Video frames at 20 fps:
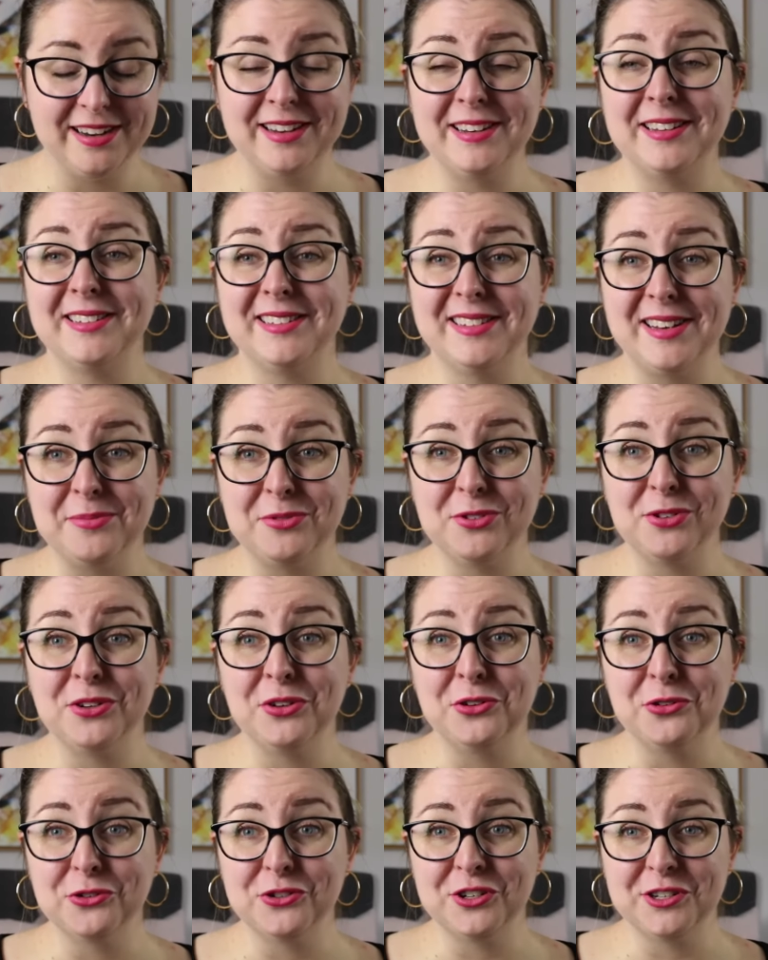It is an absolutely
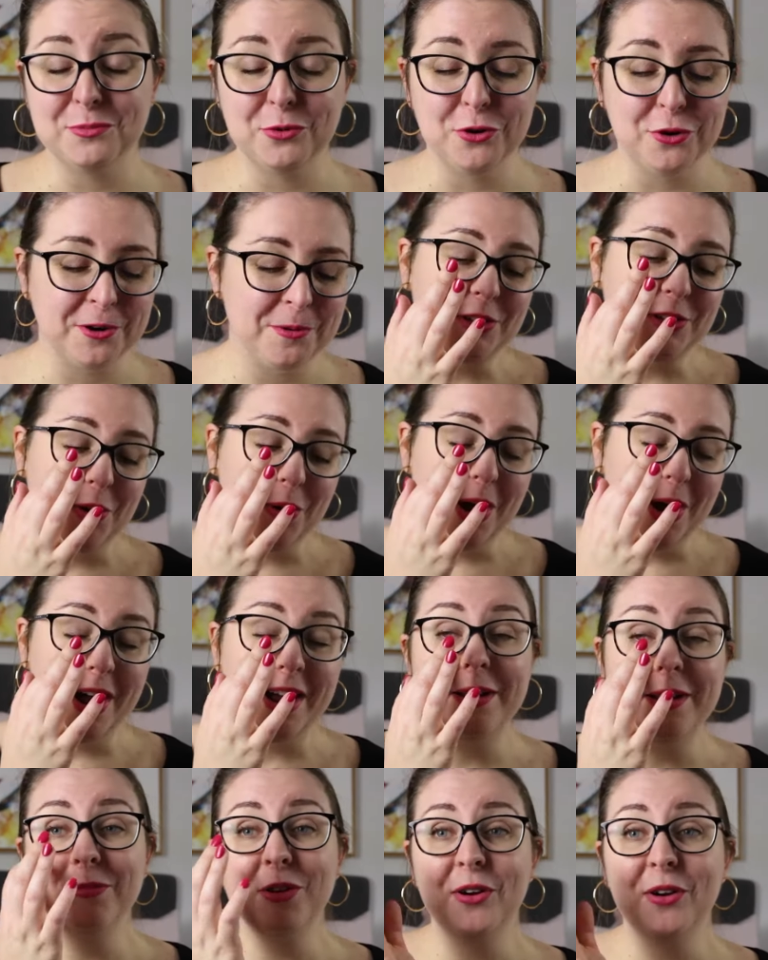gorgeous book. So
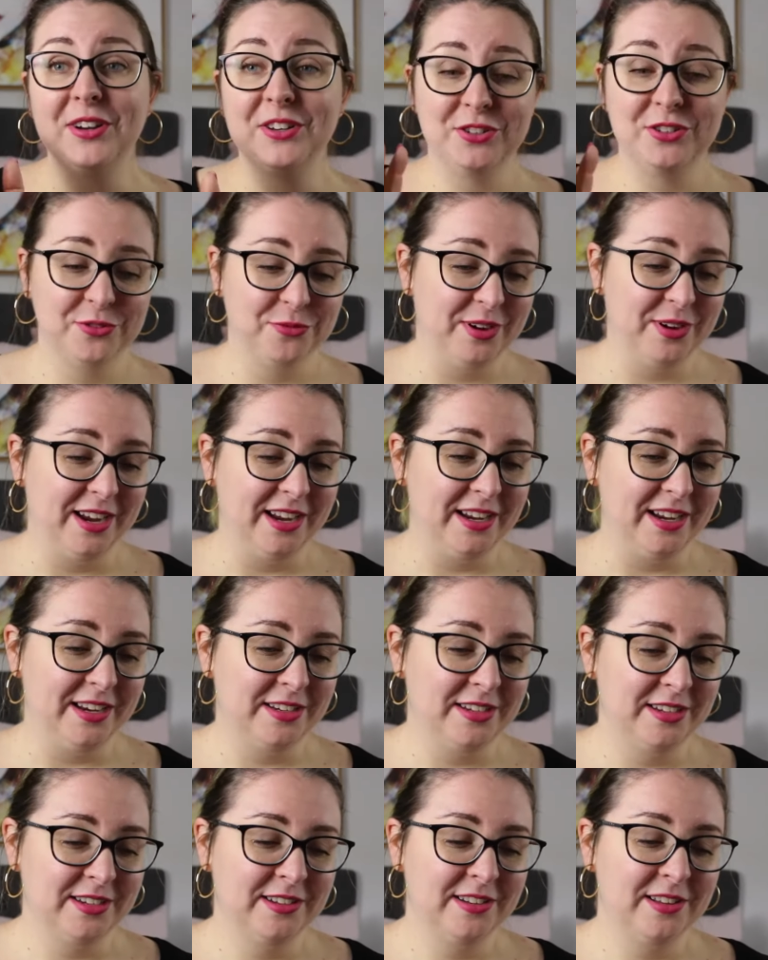I'm going to read